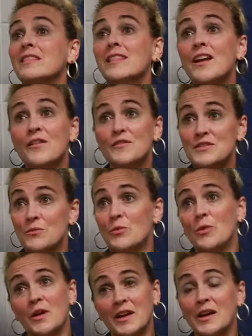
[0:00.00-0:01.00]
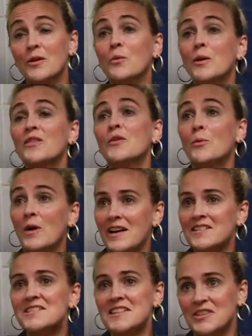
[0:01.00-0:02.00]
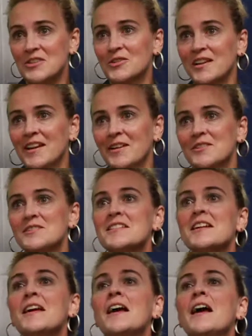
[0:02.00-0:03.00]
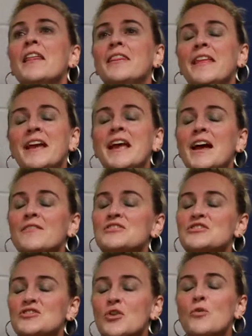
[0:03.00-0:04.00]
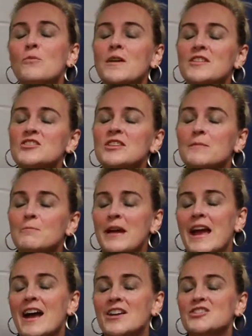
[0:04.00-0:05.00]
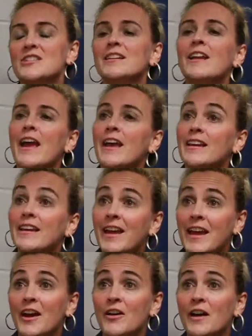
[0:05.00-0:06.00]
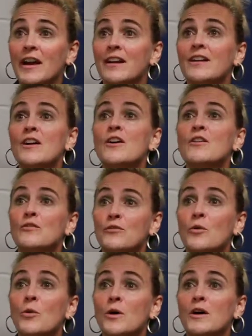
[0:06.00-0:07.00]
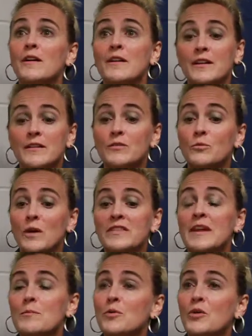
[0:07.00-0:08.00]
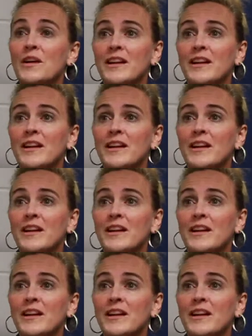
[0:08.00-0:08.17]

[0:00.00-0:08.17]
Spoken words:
loves working with the Y senior knitters. They have so much compassion and caring for what they put